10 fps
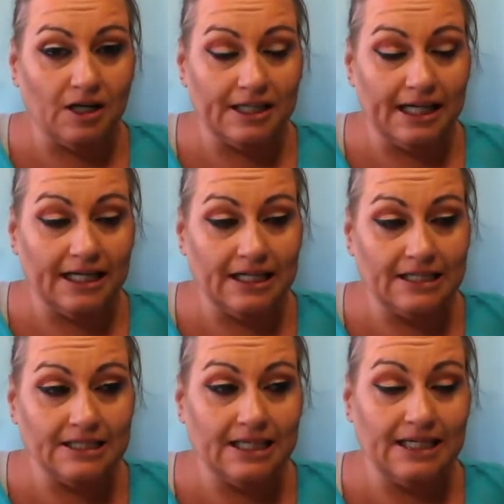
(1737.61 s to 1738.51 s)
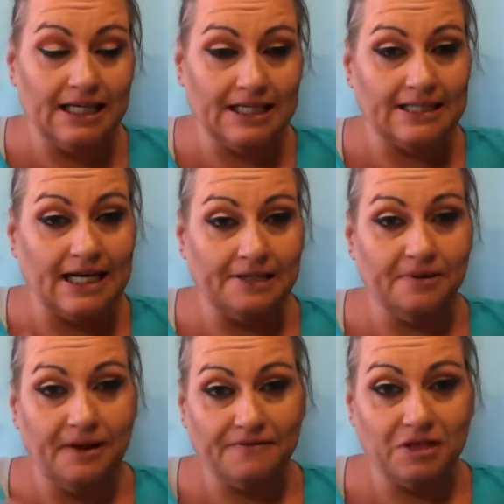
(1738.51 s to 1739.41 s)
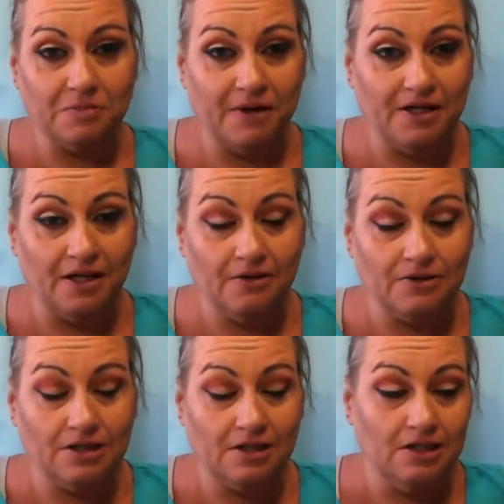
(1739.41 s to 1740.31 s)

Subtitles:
necklace, yes, I do have to spray those